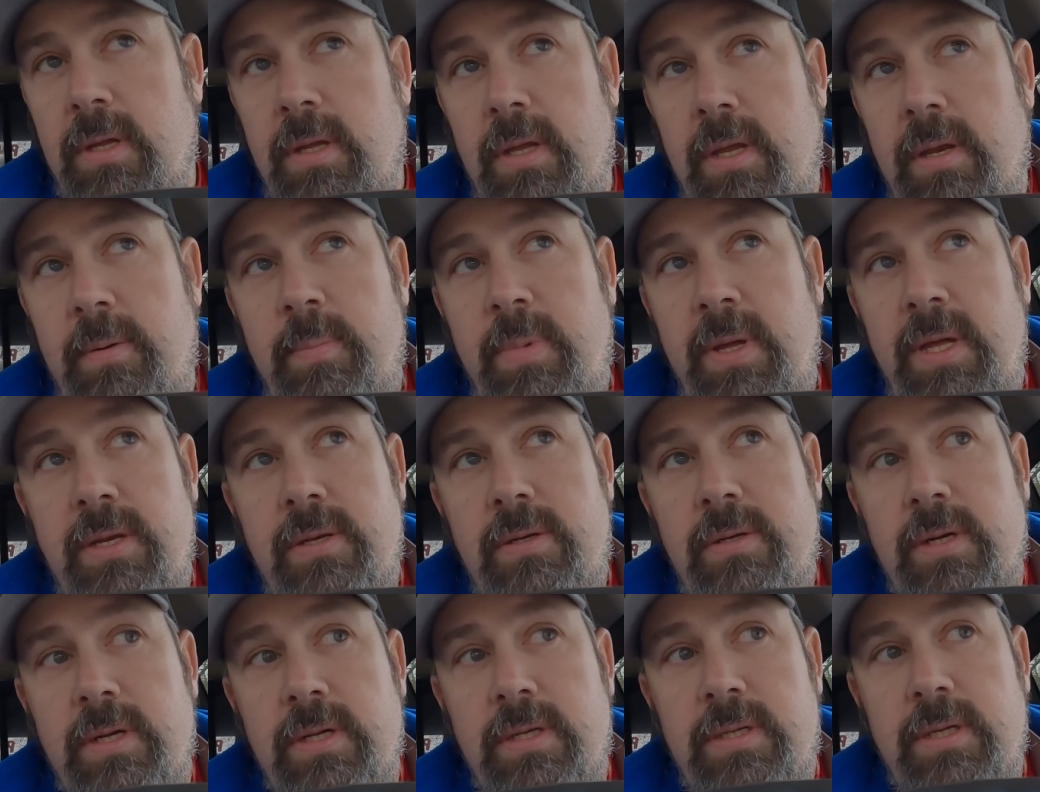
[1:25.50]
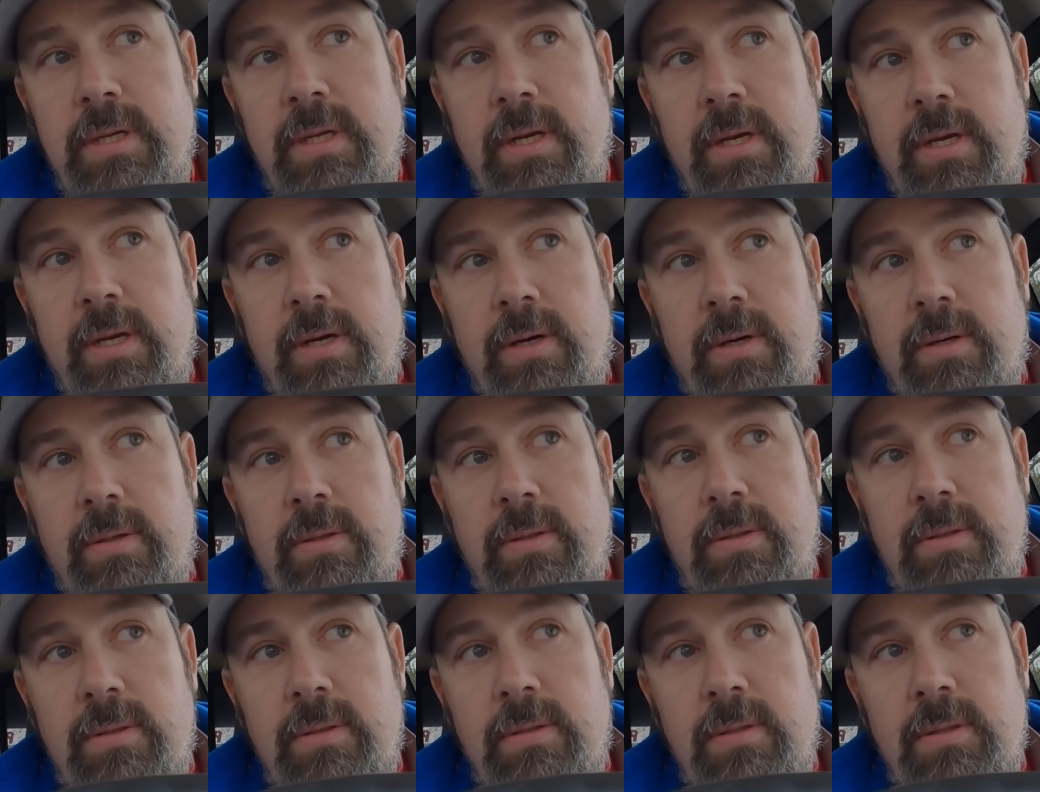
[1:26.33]
it'd be interesting to know
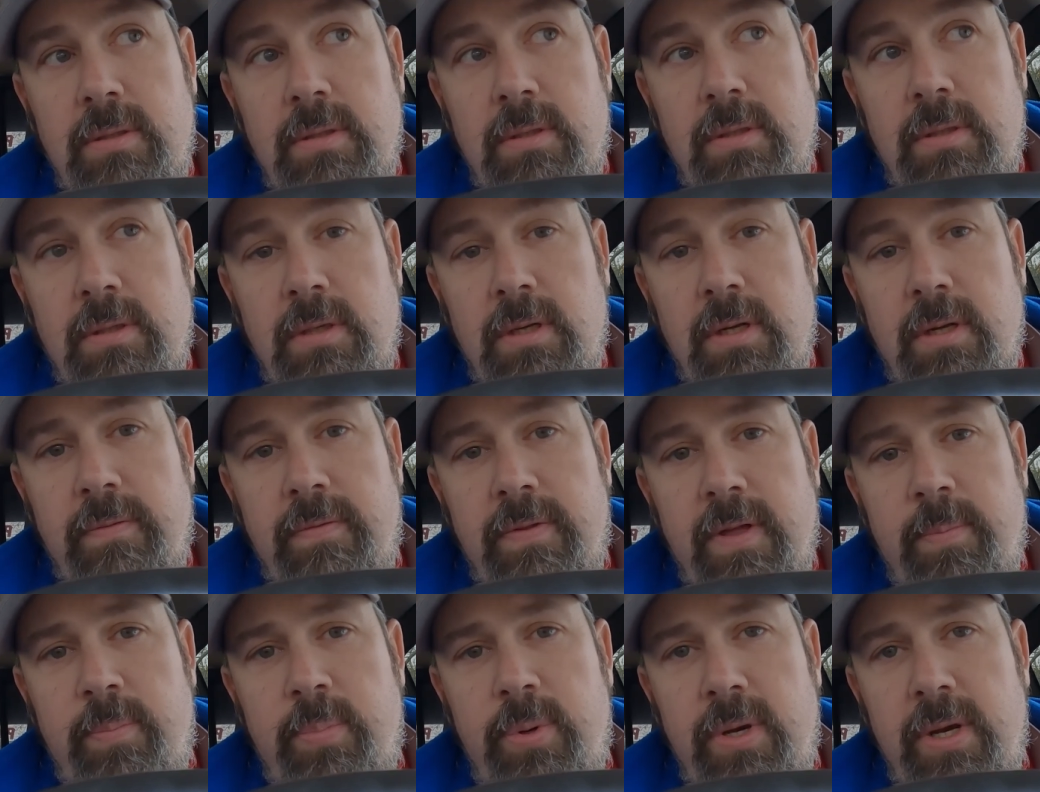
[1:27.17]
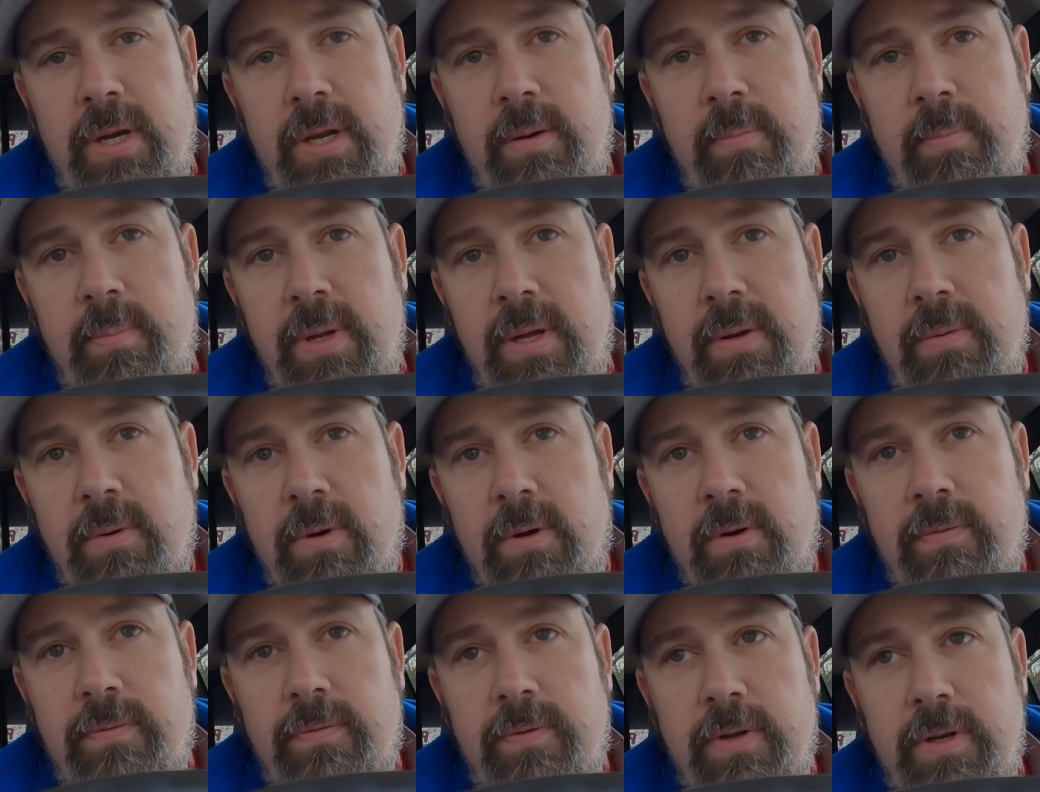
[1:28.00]
if they put in
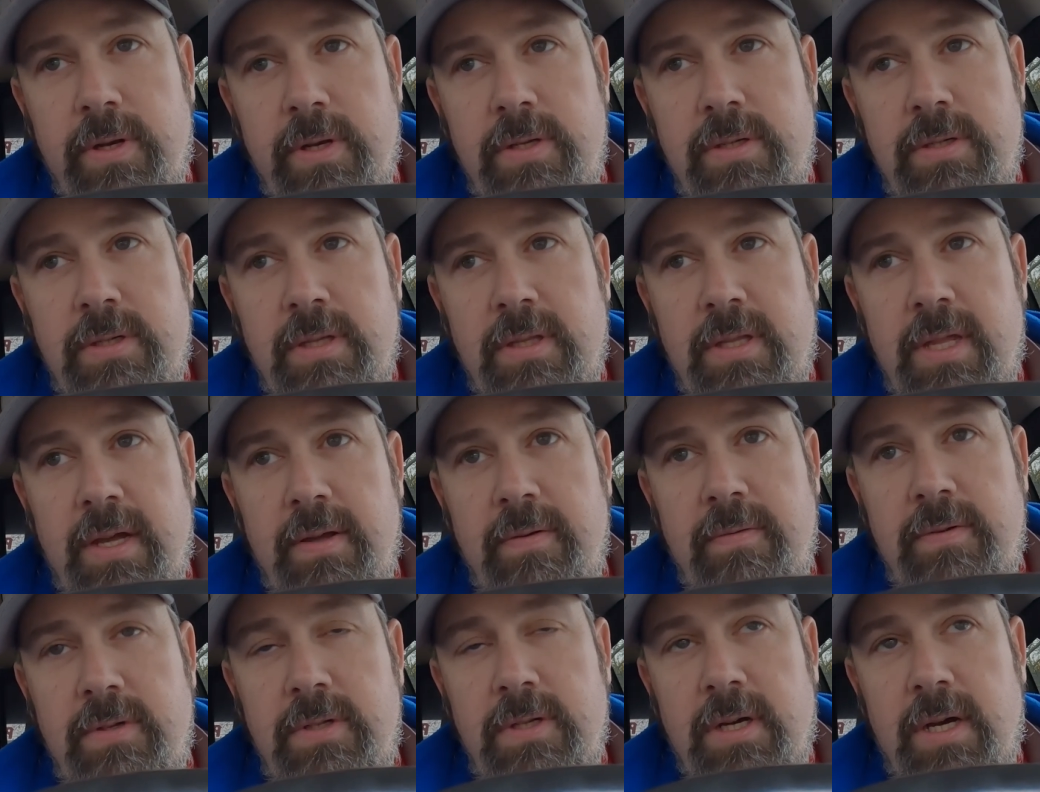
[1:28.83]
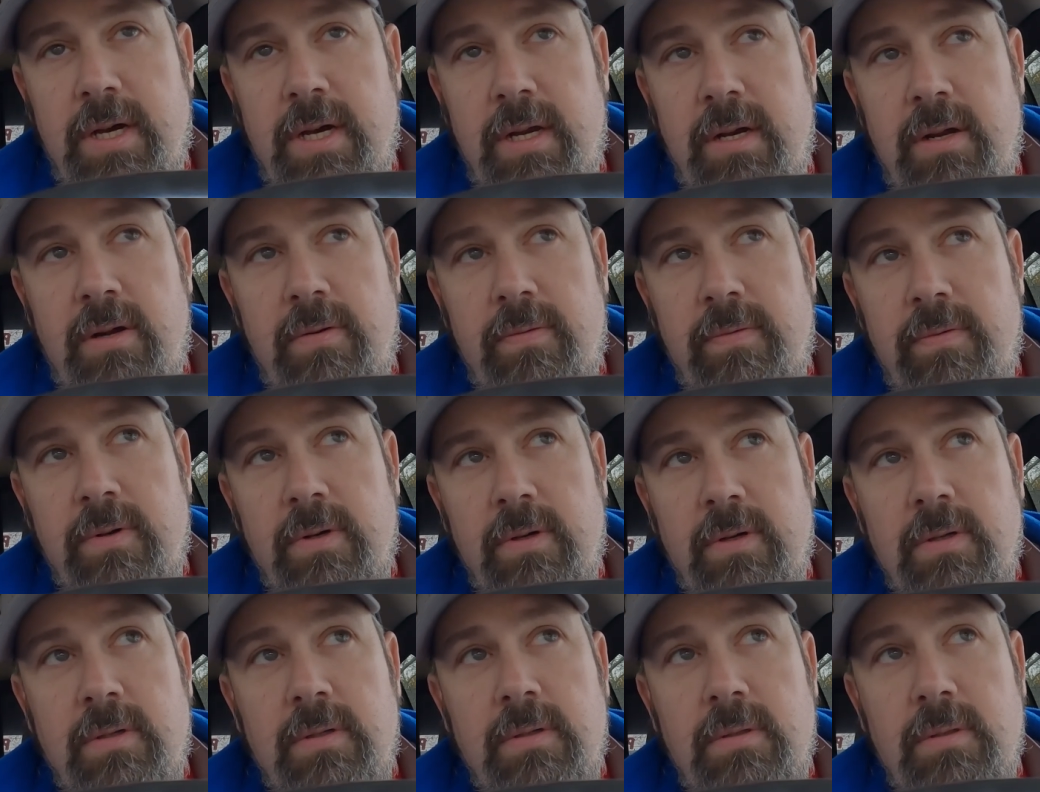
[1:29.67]
B-roll footage that they've shot
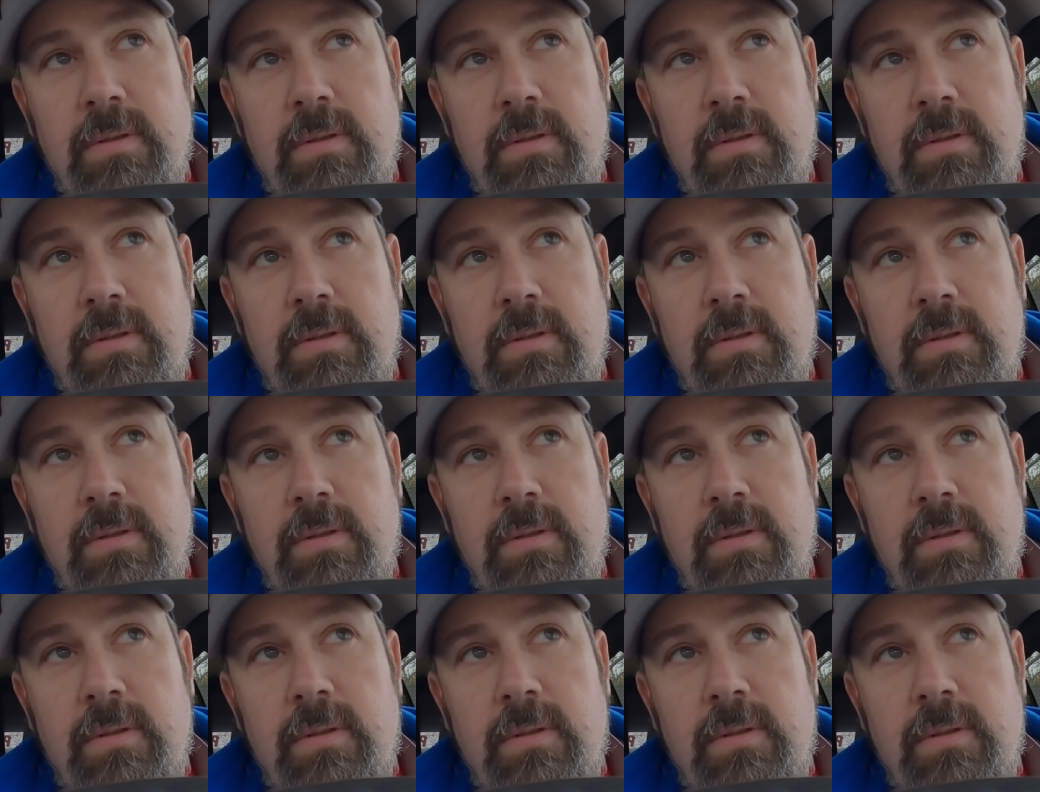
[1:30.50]
over